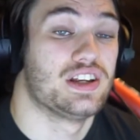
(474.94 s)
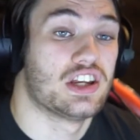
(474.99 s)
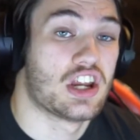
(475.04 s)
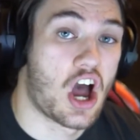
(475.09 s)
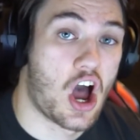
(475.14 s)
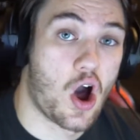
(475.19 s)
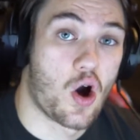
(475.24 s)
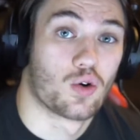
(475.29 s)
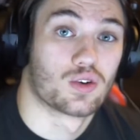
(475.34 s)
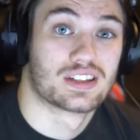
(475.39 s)

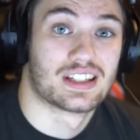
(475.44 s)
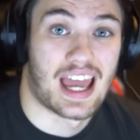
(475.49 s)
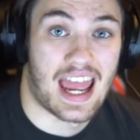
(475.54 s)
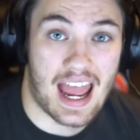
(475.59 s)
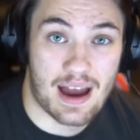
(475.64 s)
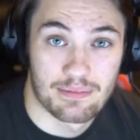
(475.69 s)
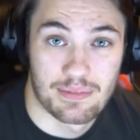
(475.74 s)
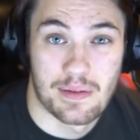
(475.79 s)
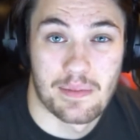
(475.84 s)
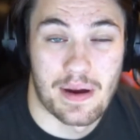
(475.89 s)
know
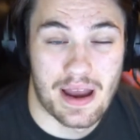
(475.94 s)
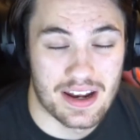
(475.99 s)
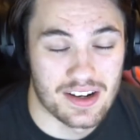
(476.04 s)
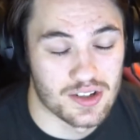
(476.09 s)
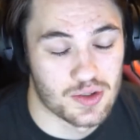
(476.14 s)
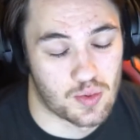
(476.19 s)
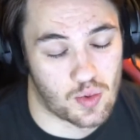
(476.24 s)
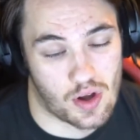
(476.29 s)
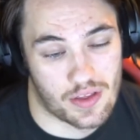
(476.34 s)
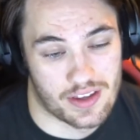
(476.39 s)
Tampa Bay
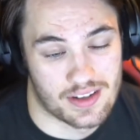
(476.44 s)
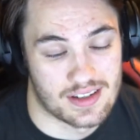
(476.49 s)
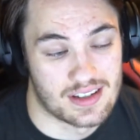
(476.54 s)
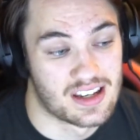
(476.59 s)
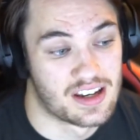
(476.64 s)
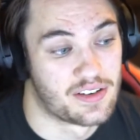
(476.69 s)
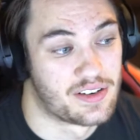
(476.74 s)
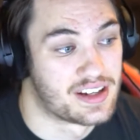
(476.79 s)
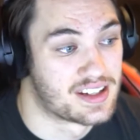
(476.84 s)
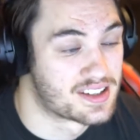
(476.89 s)
just won the
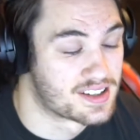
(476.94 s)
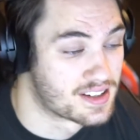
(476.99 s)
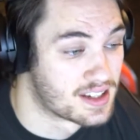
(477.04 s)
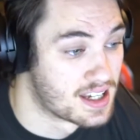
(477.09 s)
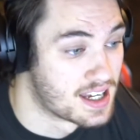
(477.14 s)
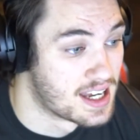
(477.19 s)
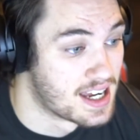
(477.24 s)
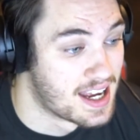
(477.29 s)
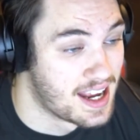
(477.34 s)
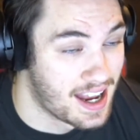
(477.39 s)
series,
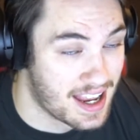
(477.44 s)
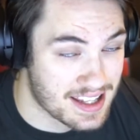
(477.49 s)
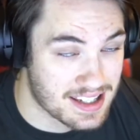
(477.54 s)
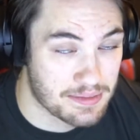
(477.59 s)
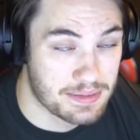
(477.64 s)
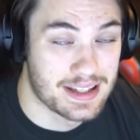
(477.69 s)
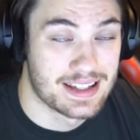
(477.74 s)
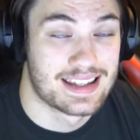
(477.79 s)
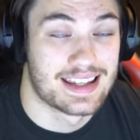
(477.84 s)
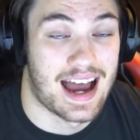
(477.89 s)
it's
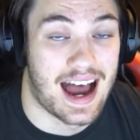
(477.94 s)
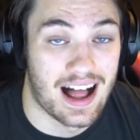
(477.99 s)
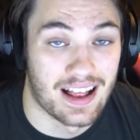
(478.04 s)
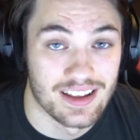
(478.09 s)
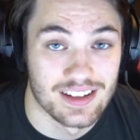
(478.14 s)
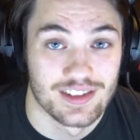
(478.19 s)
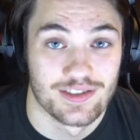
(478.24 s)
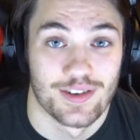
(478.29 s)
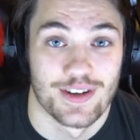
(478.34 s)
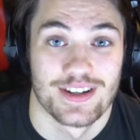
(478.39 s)
going to be
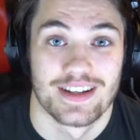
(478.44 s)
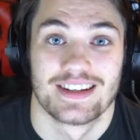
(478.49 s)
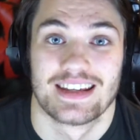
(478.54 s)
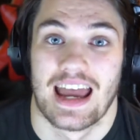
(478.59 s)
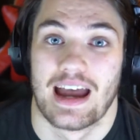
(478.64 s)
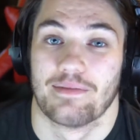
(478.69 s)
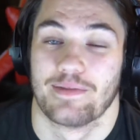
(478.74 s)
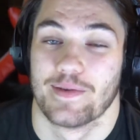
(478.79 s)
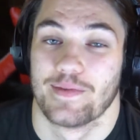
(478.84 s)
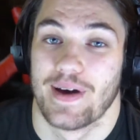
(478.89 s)
Dallas versus
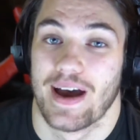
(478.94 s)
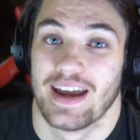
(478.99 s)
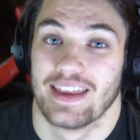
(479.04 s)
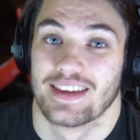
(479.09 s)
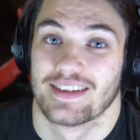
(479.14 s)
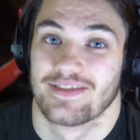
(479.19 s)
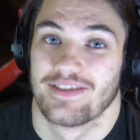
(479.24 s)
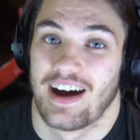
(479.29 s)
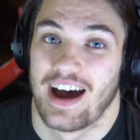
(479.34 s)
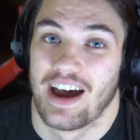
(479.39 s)
Tampa Bay in
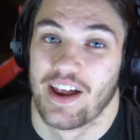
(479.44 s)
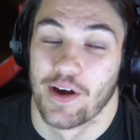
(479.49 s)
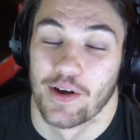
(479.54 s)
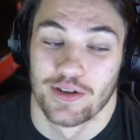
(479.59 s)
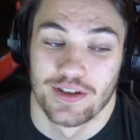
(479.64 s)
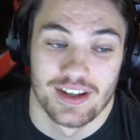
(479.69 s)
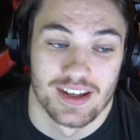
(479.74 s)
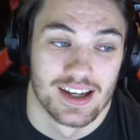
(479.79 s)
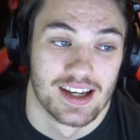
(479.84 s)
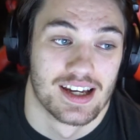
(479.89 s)
the
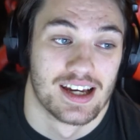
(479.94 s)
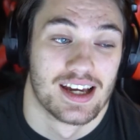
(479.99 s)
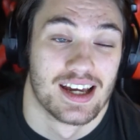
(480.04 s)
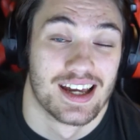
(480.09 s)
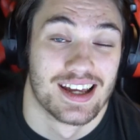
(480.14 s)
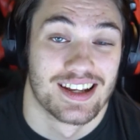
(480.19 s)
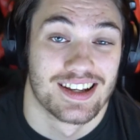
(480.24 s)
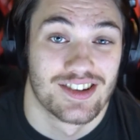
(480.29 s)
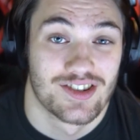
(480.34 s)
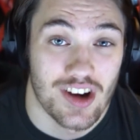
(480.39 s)
finals.
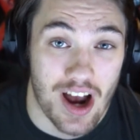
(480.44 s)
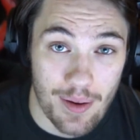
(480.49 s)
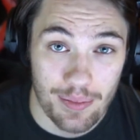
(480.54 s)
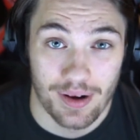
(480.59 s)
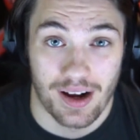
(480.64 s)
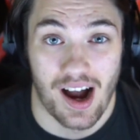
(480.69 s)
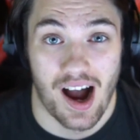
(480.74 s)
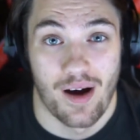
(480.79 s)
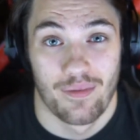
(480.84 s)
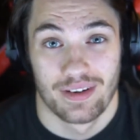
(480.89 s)
Drop
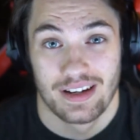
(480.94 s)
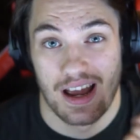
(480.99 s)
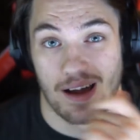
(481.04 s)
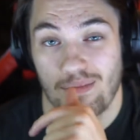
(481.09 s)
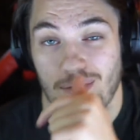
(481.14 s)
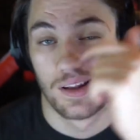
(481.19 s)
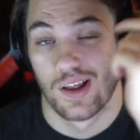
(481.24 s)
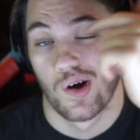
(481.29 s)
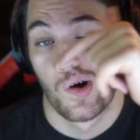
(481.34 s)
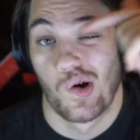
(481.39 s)
a comment
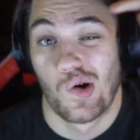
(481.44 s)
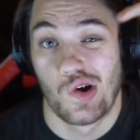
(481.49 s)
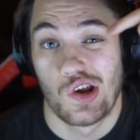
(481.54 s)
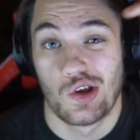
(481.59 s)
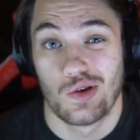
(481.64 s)
down below who